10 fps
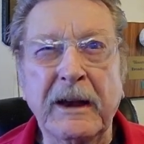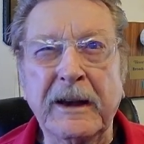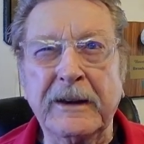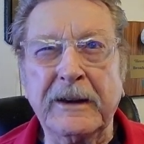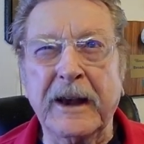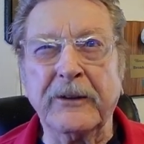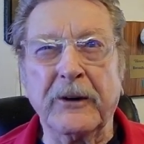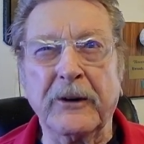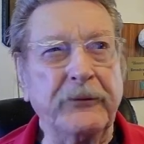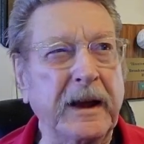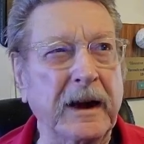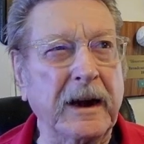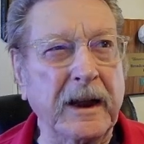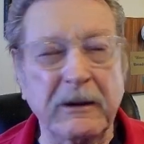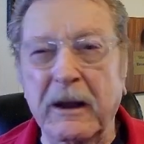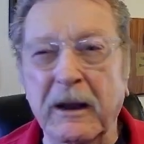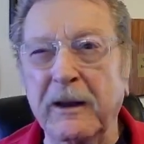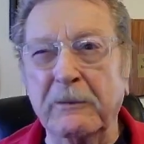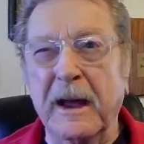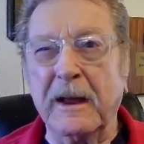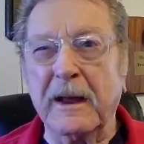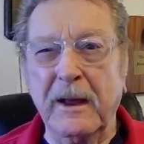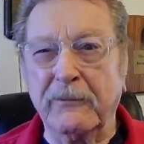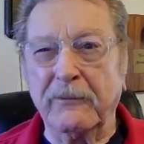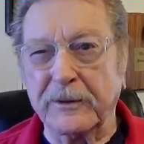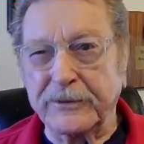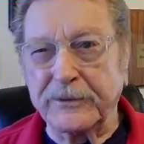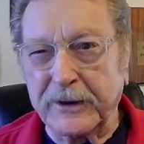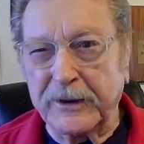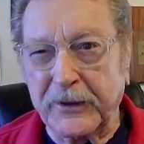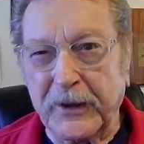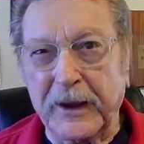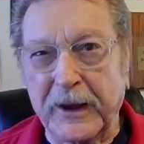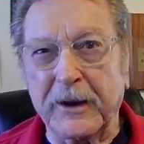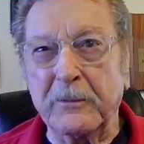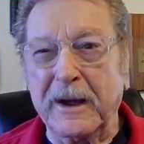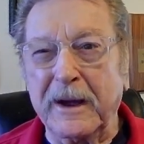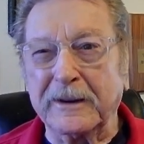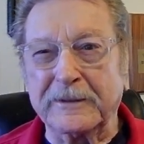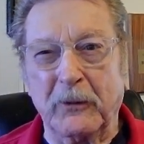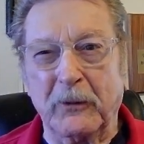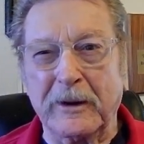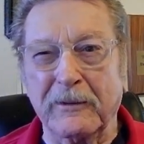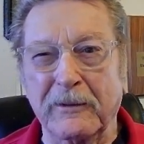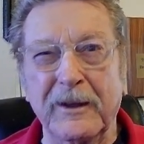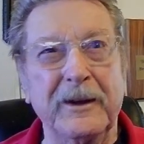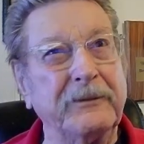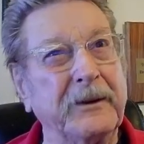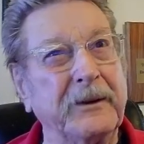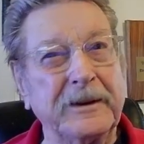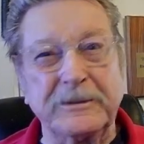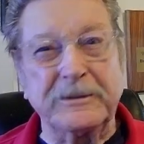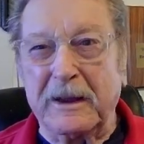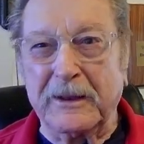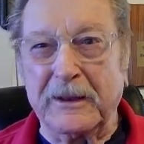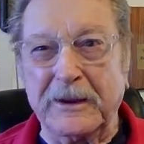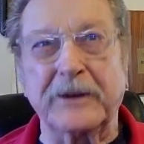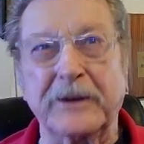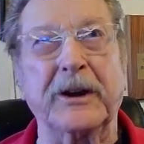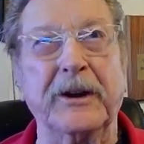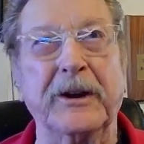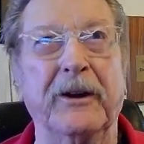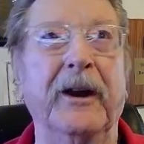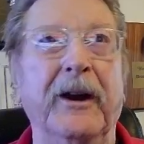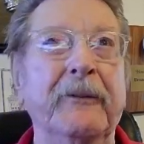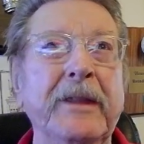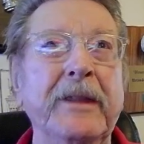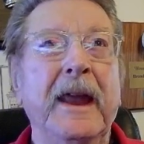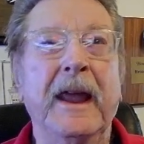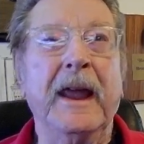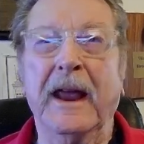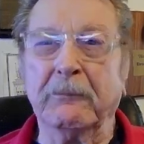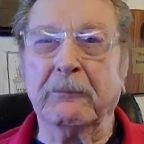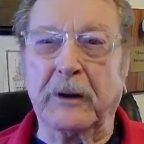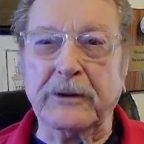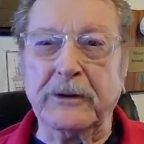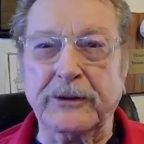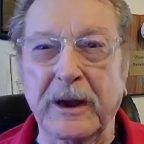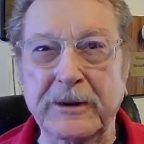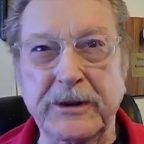tender feeling by lovers. Think about what love is by the dictionary and appreciate you